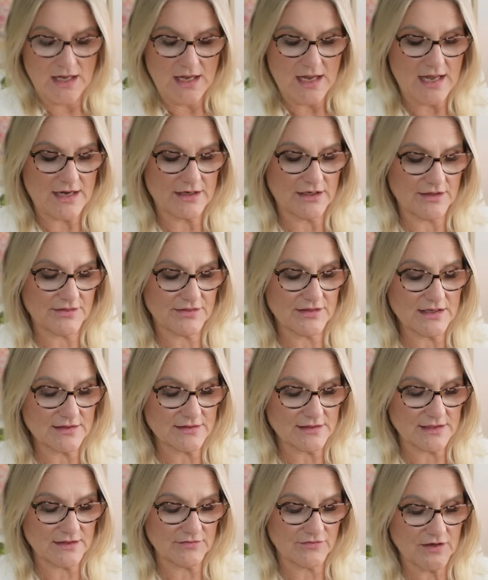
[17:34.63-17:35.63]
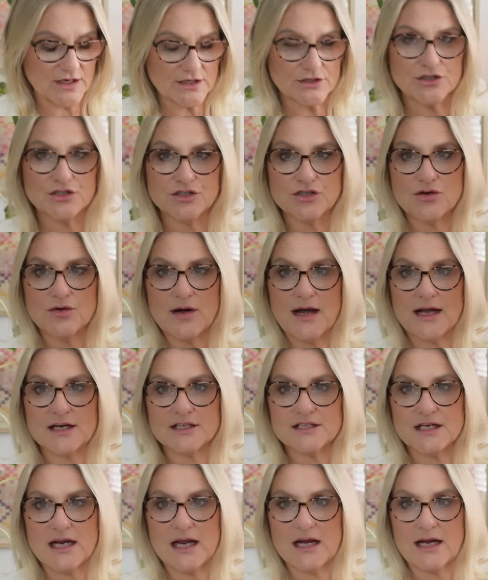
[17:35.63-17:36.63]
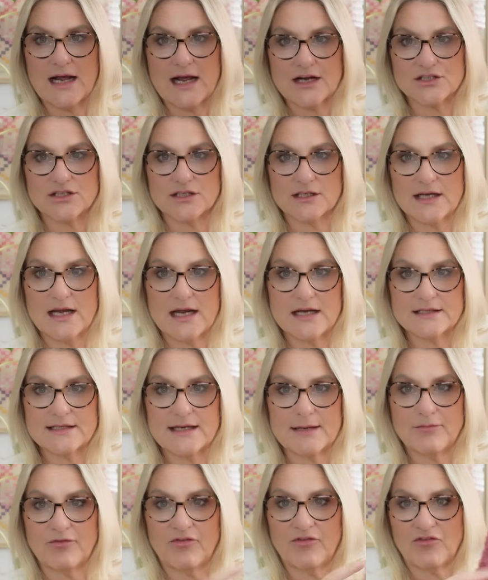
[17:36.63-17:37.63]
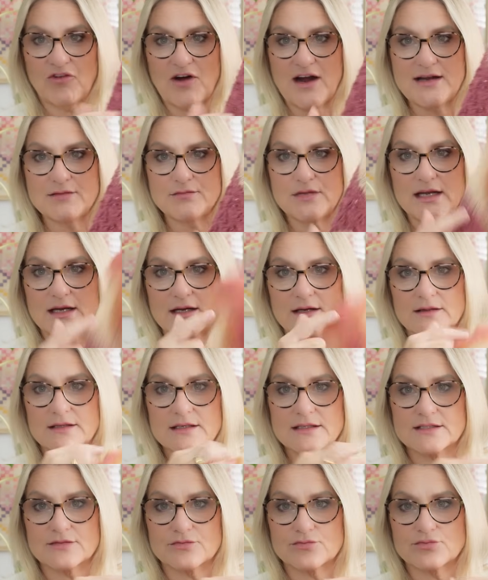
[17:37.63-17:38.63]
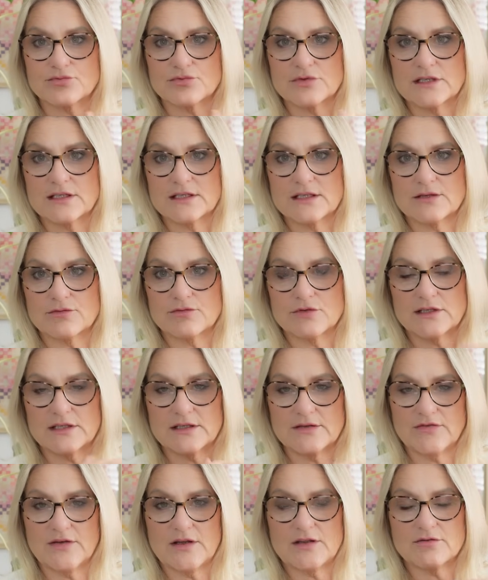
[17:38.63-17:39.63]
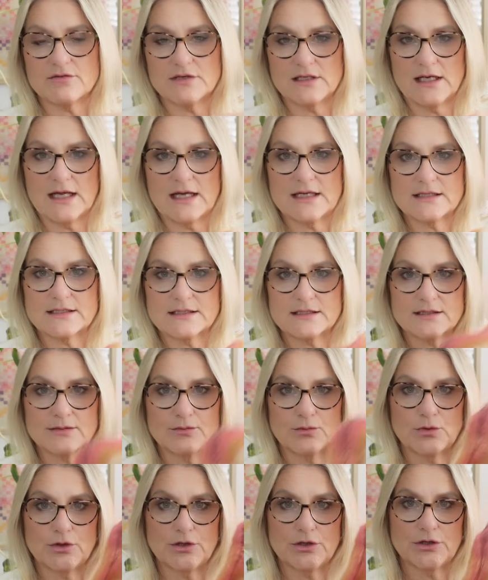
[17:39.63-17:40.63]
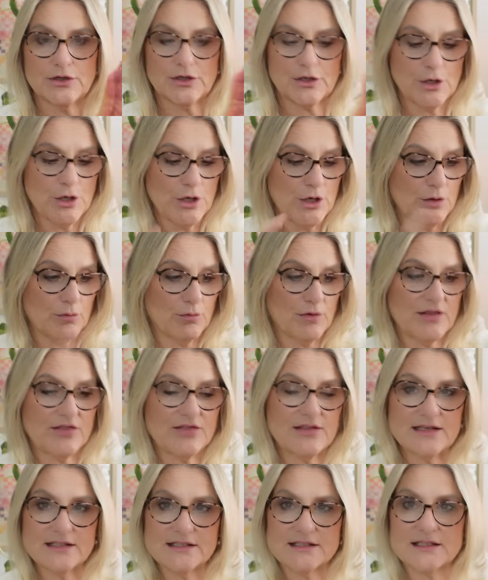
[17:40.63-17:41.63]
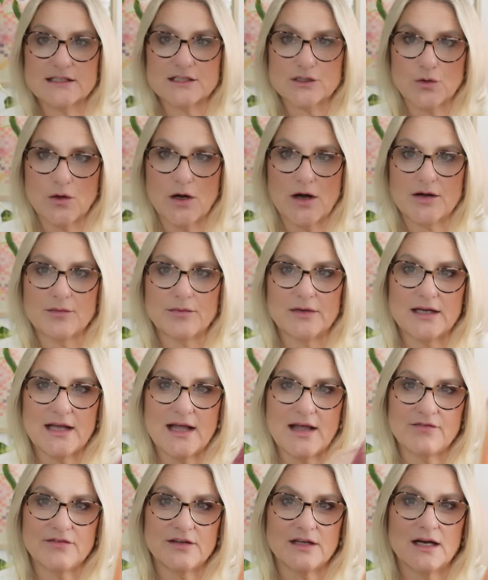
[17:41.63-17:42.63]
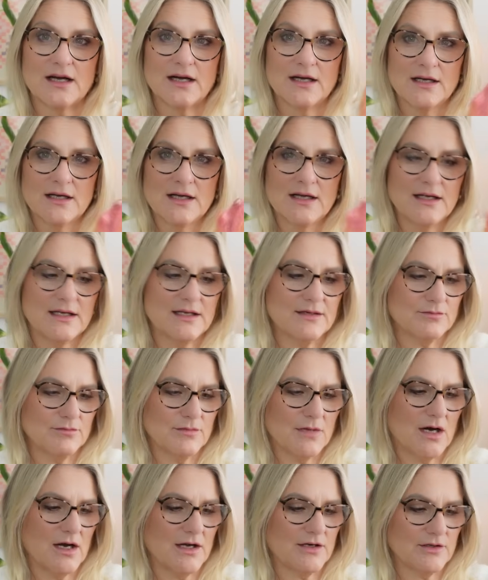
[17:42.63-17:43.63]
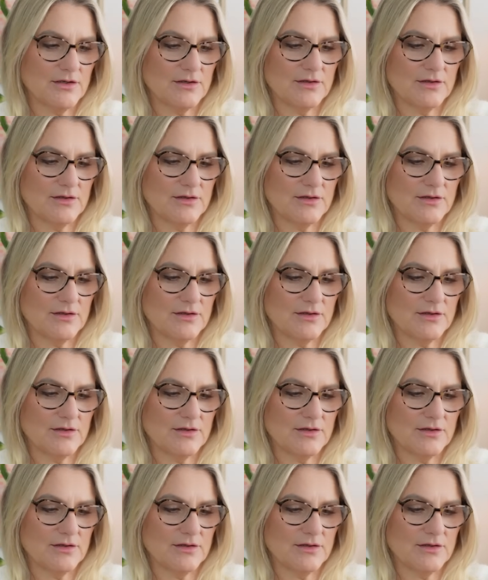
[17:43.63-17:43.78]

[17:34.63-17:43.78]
And I think that if I do actually end up framing this really, really feathery lace work with this that's quite a bit heavier, it might